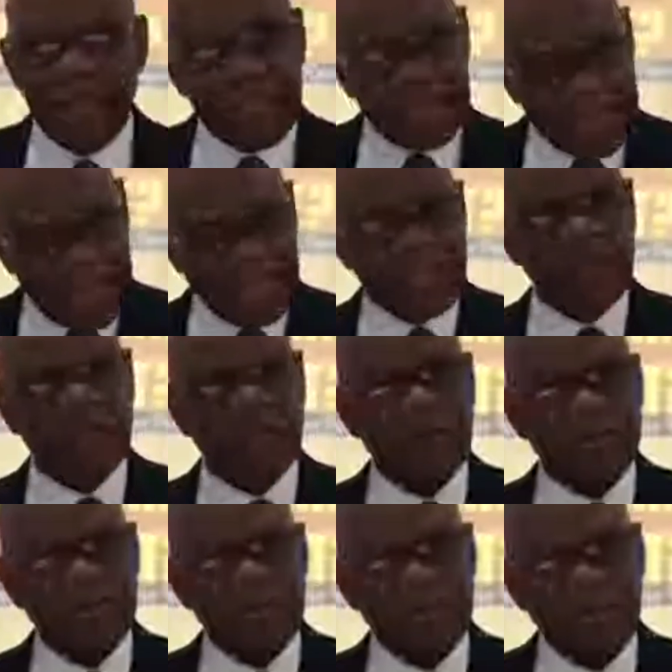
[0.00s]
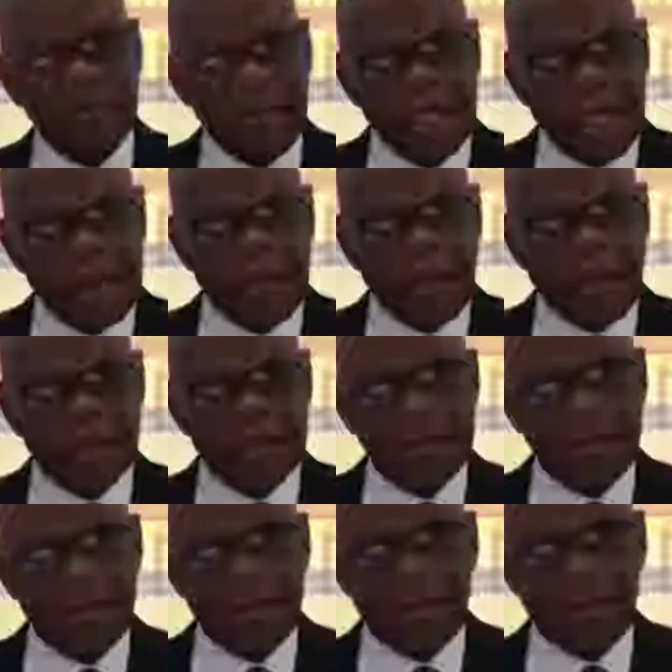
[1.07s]
it tells you
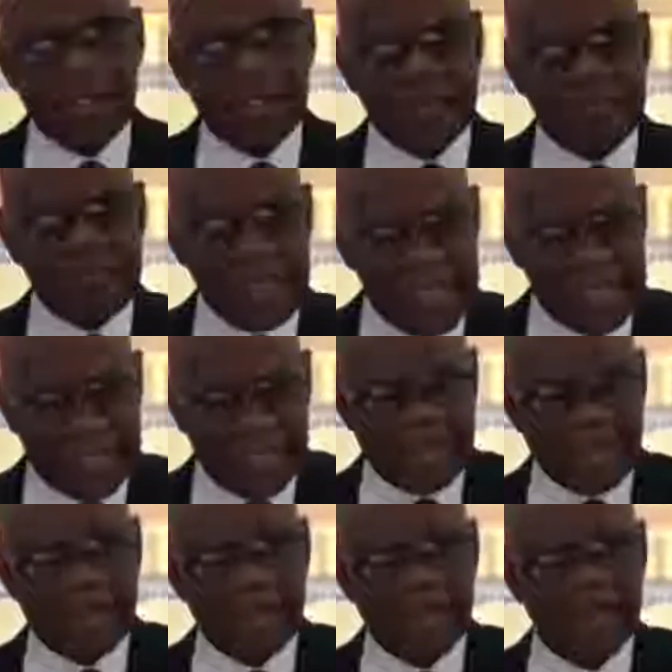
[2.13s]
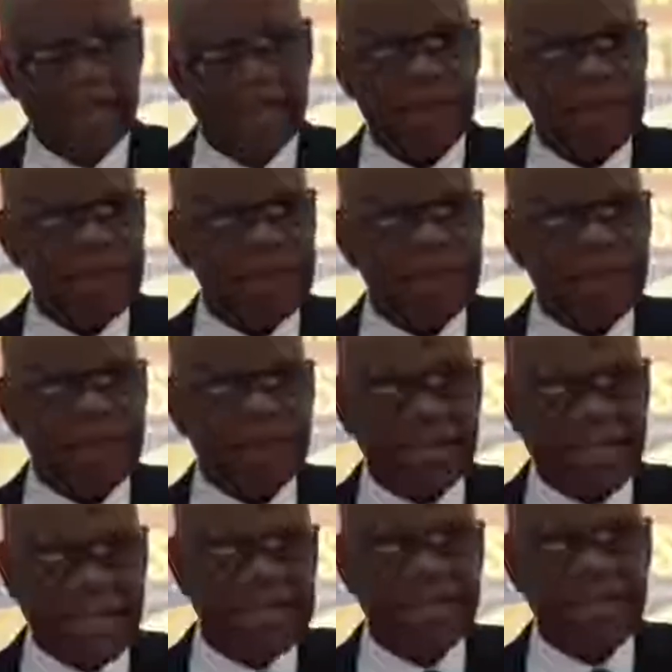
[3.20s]
about this beast,
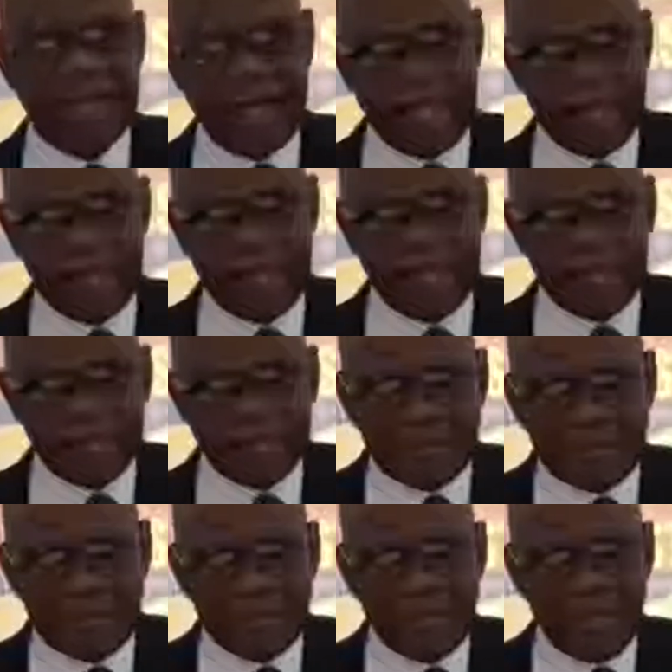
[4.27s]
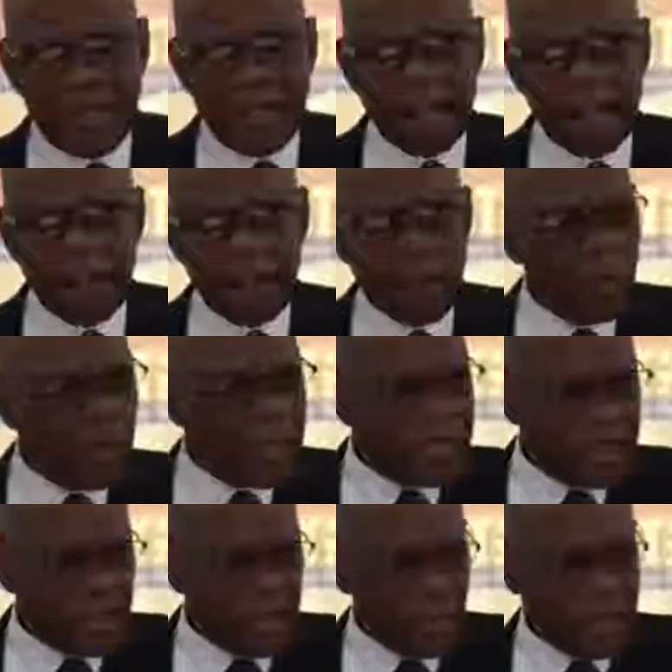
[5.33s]
Satan the enemy,
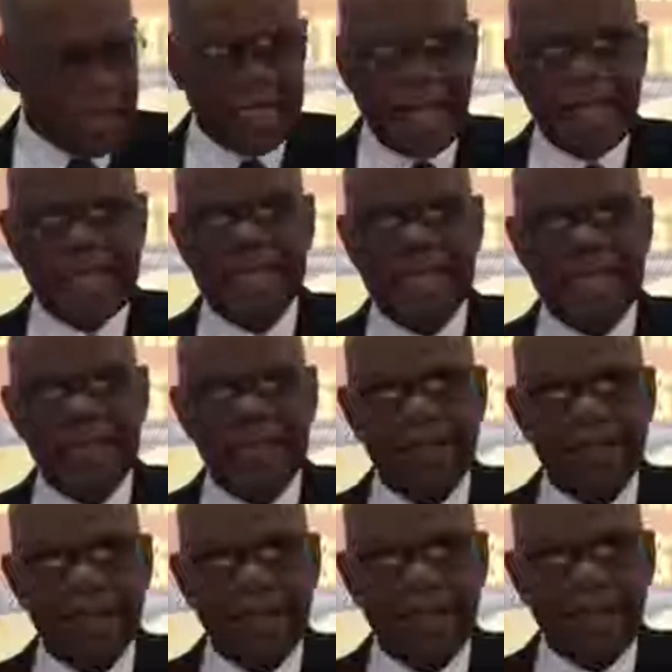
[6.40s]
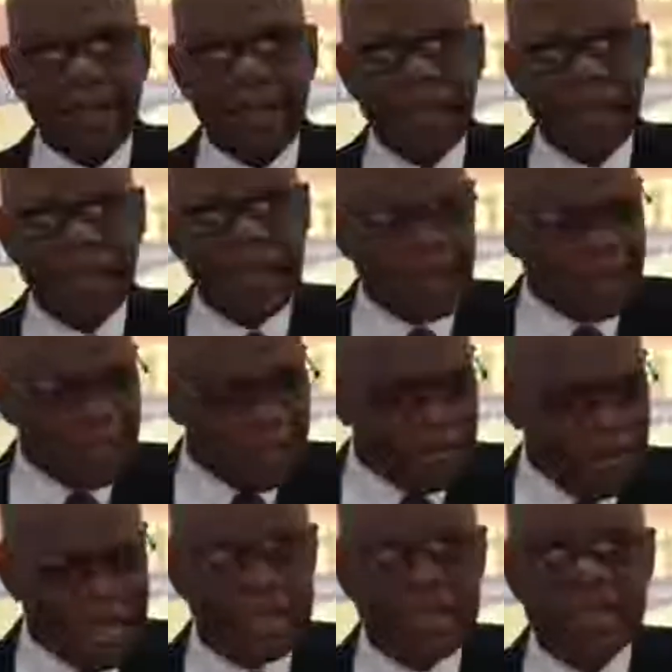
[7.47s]
who is utilizing
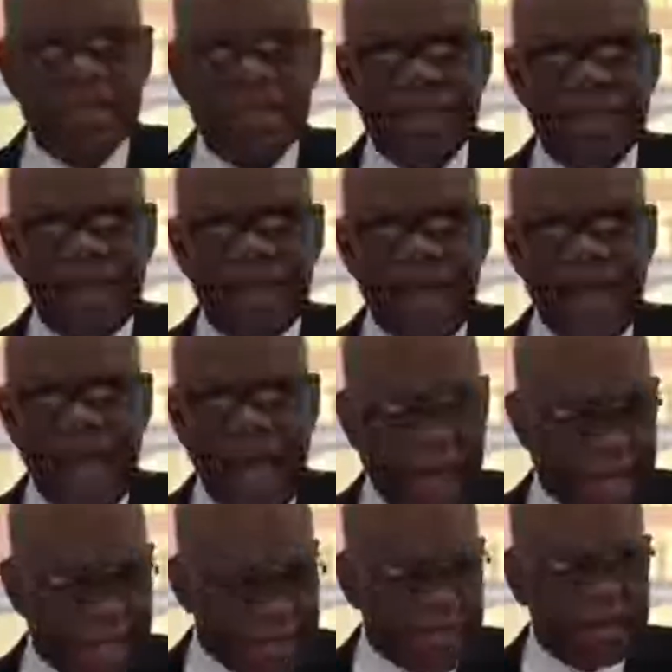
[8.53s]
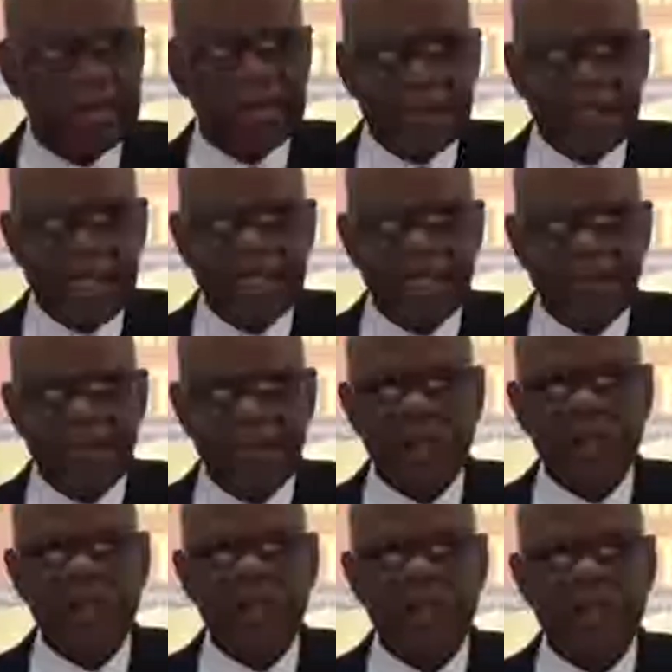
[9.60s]
governments and
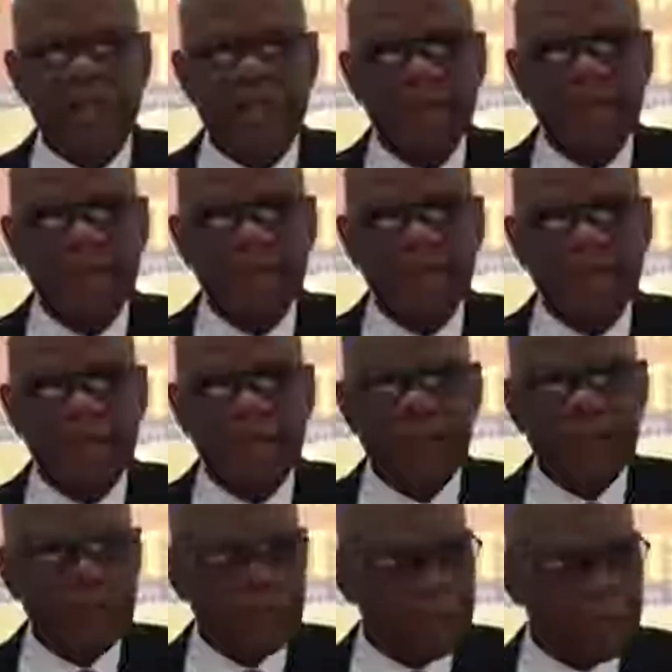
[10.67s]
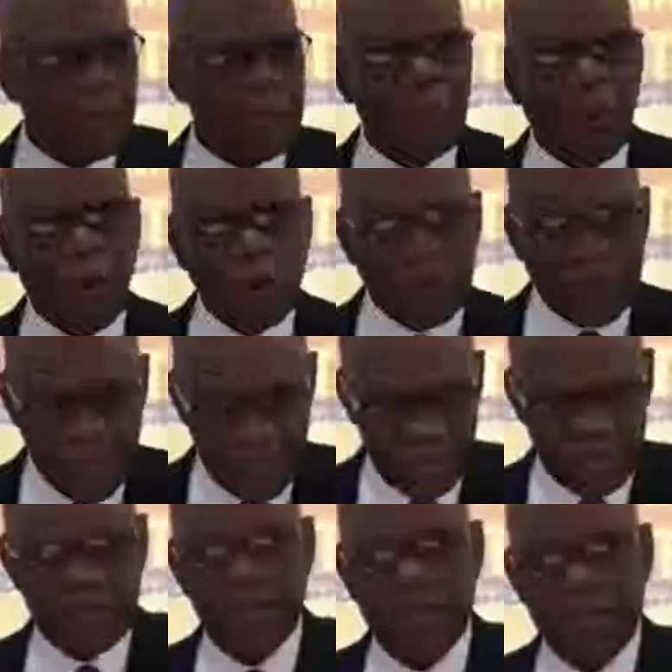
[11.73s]
individuals to
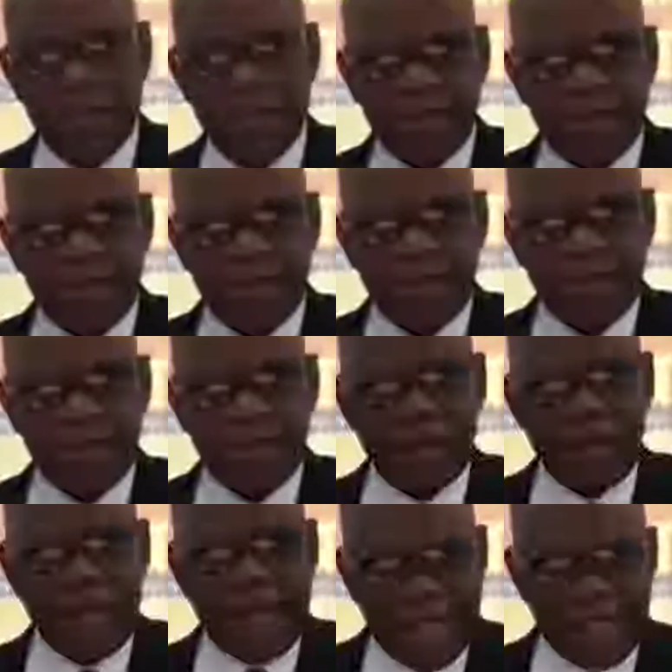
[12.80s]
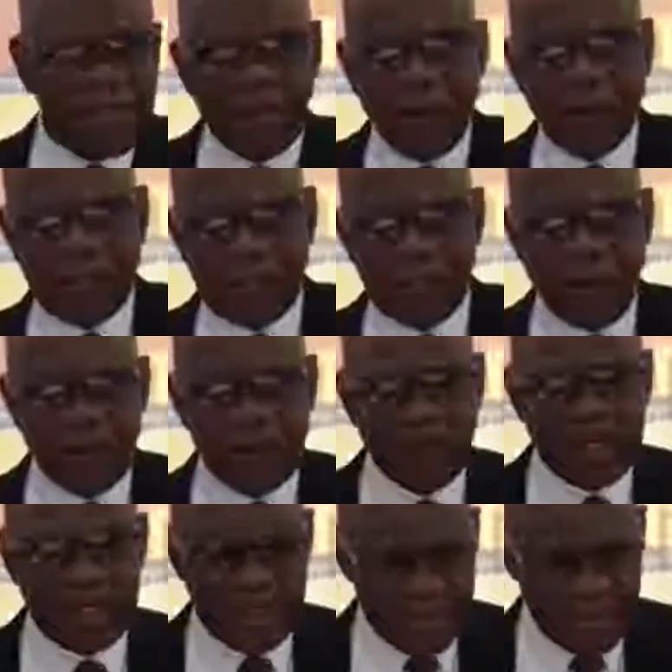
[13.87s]
promote his false
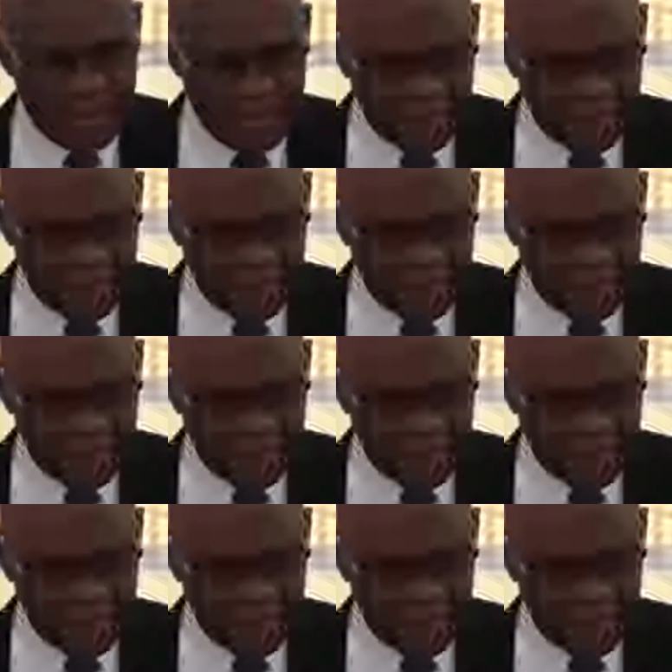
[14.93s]
doctrines.